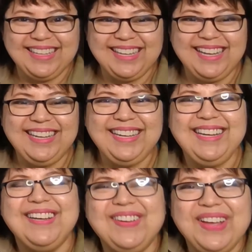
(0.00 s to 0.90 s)

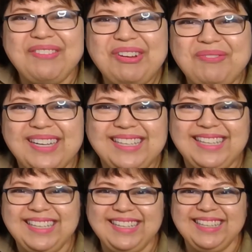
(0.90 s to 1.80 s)
Hello
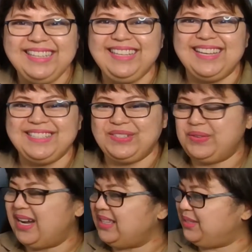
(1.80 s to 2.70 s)
everybody! Guess
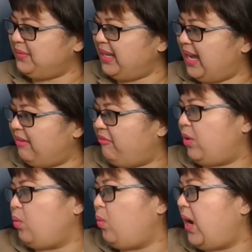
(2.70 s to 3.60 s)
what? We have
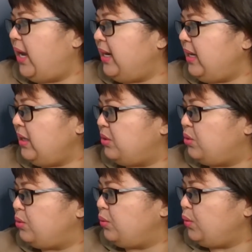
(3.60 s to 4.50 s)
one,
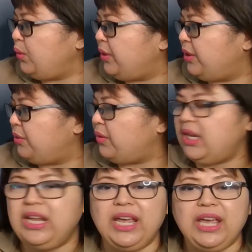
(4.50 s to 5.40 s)
two,
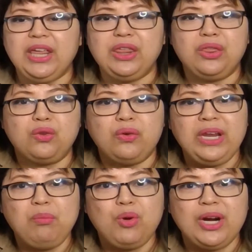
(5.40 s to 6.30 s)
three
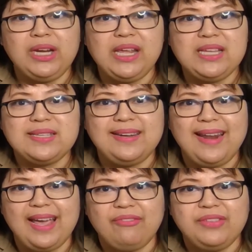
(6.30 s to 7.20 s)
more days
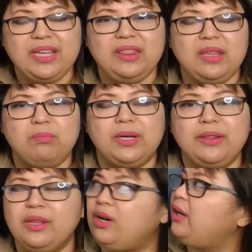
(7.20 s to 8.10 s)
left in the
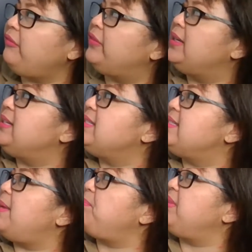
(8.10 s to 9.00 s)
month of
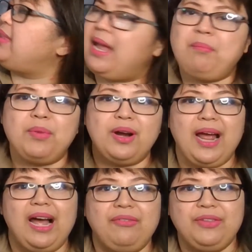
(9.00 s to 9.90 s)
September.
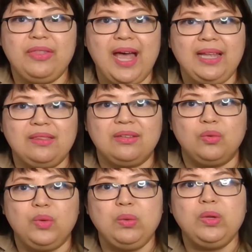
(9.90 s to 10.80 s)
After that,
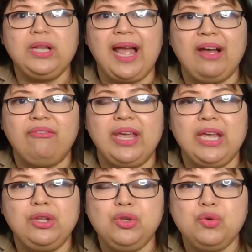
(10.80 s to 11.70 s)
we will have
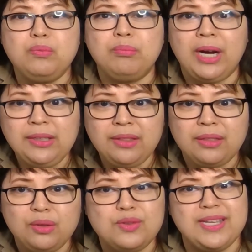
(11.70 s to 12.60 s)
a new
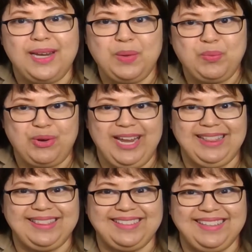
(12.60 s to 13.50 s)
month to celebrate.